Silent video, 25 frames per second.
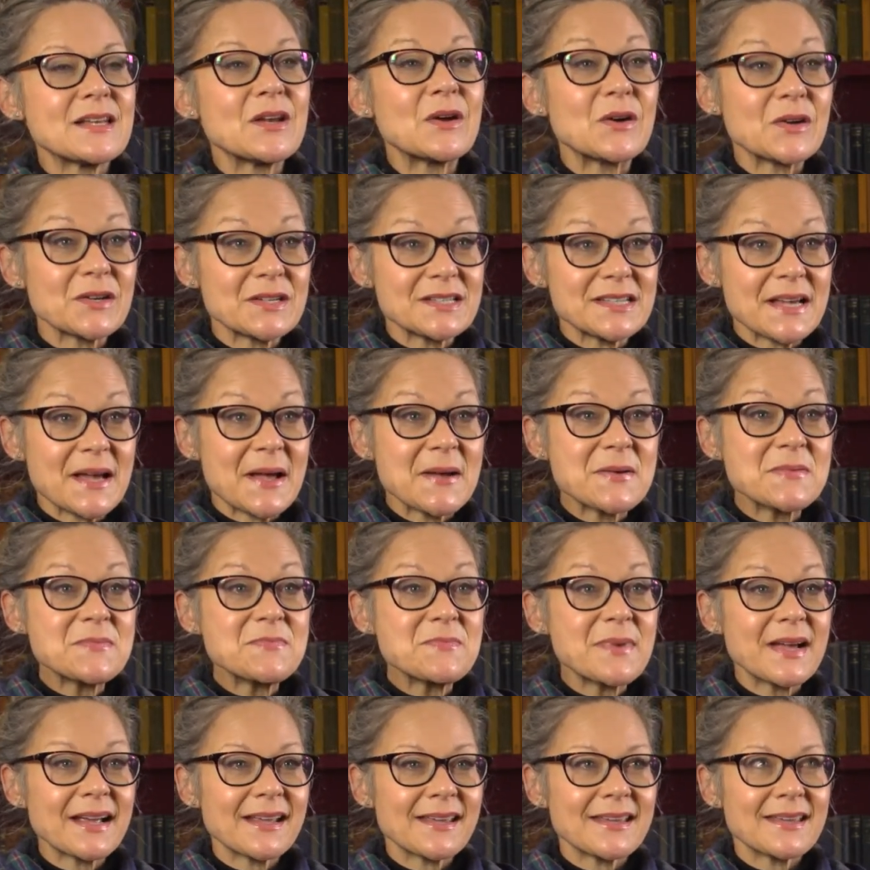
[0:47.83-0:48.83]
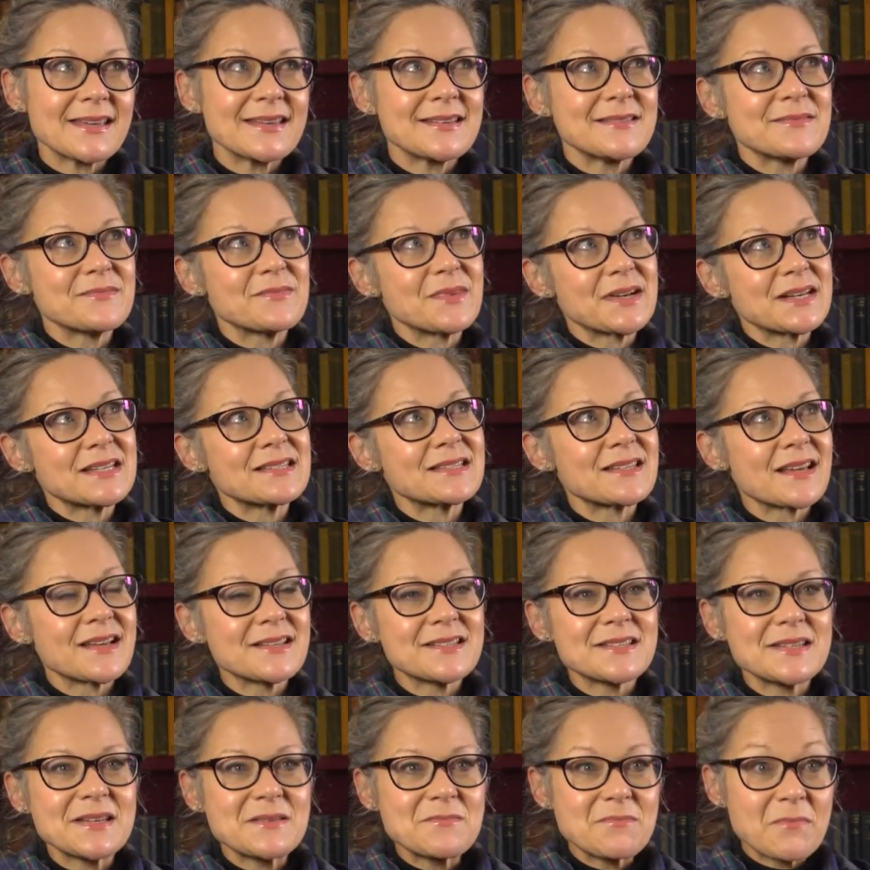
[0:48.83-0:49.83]
lockdown back in when it
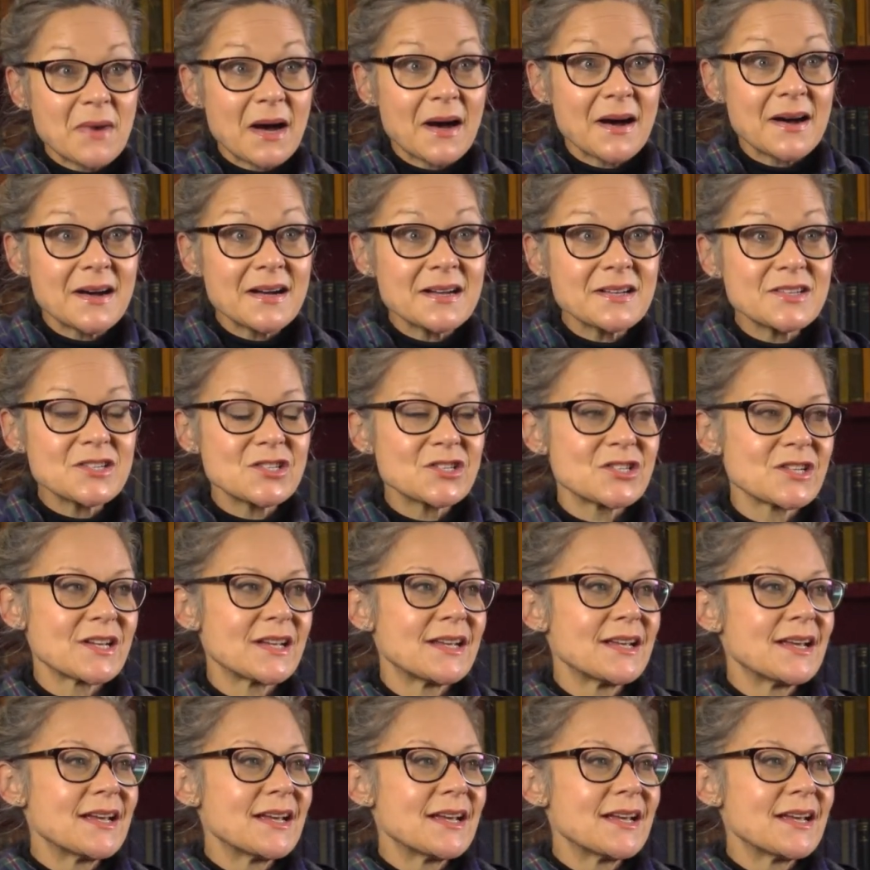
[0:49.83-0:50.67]
started in March,